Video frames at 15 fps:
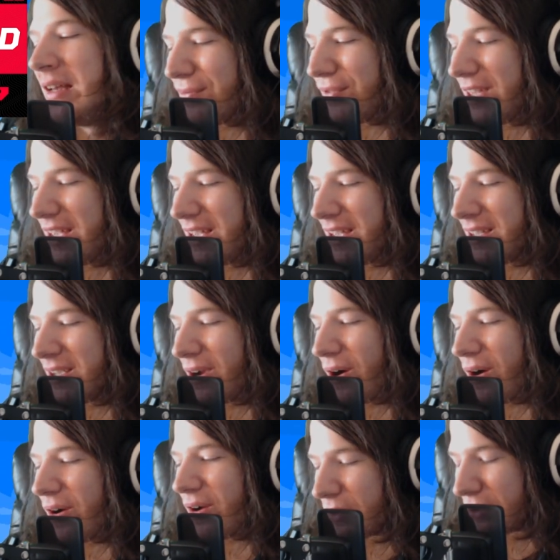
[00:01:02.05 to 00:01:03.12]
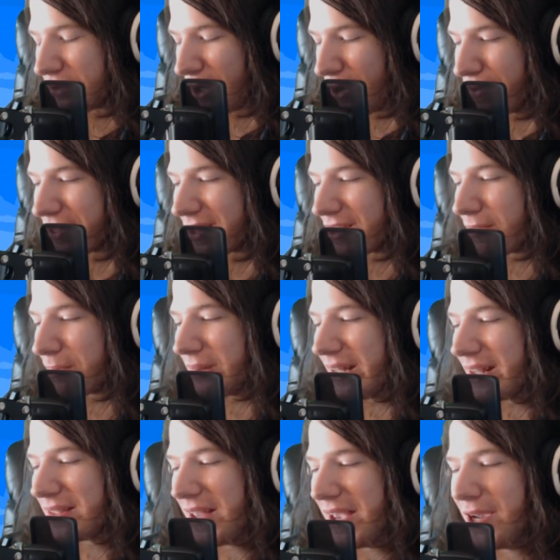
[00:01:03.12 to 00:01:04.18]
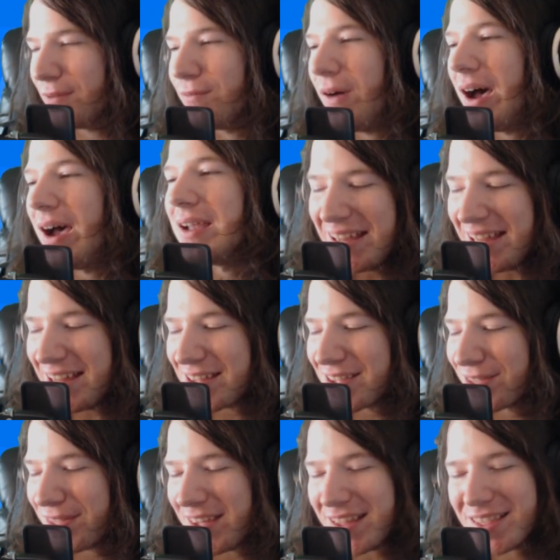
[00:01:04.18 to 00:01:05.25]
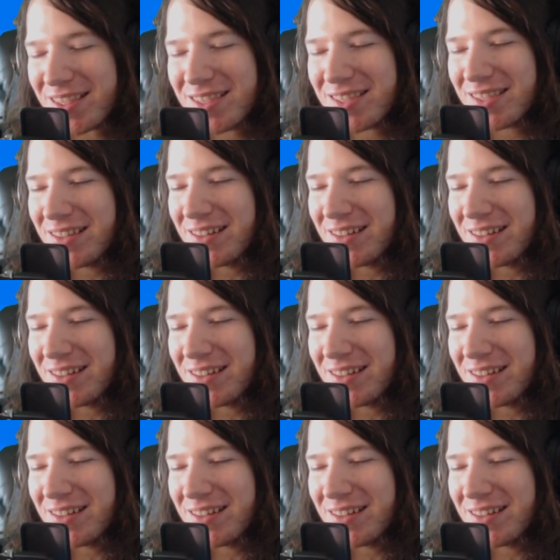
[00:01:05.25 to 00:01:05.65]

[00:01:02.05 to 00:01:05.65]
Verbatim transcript: The closest place I could find is this